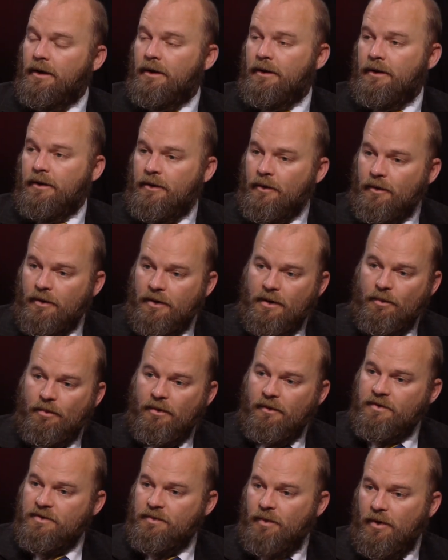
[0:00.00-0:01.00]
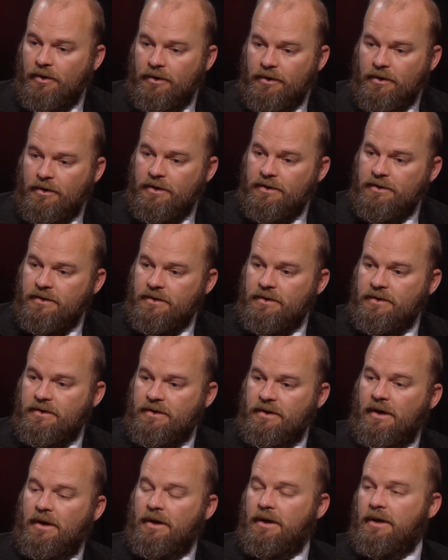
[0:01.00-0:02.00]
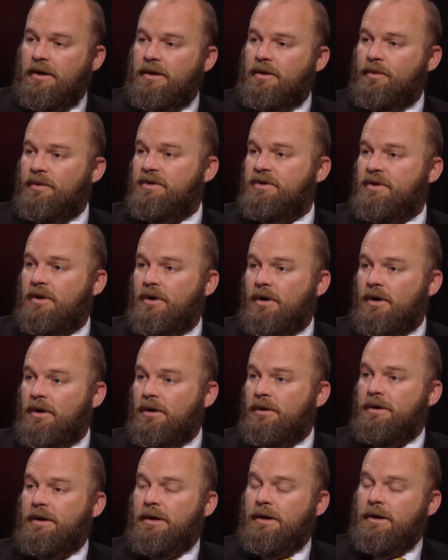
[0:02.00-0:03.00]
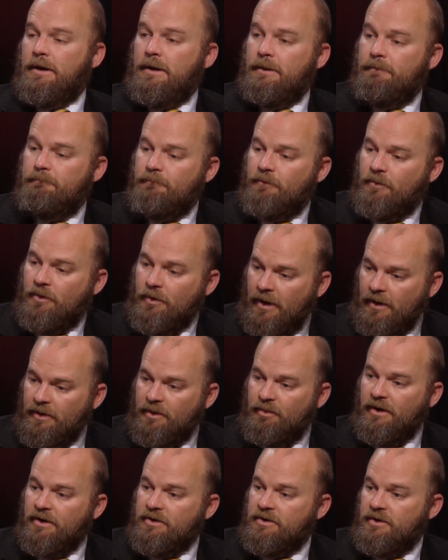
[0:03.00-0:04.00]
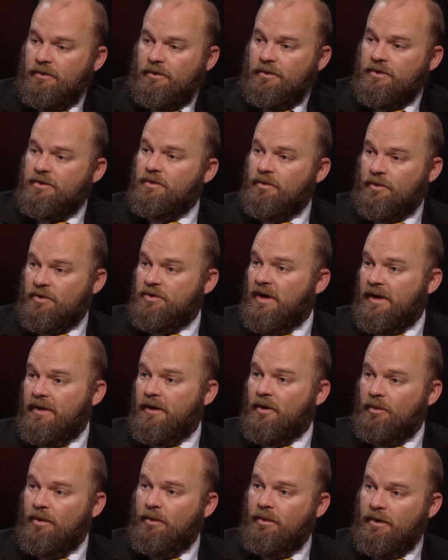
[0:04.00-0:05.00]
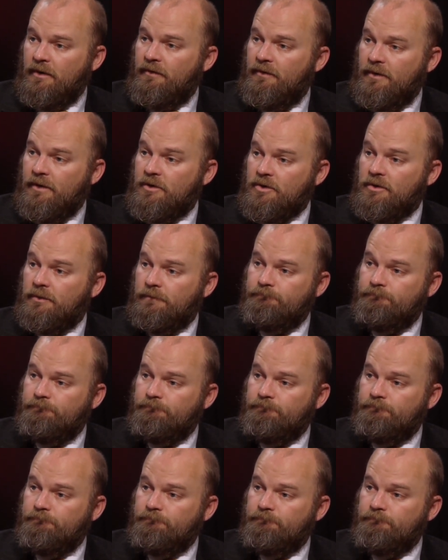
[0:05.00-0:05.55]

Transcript: There were a number of small increases that we saw throughout the budget, which I think will be beneficial.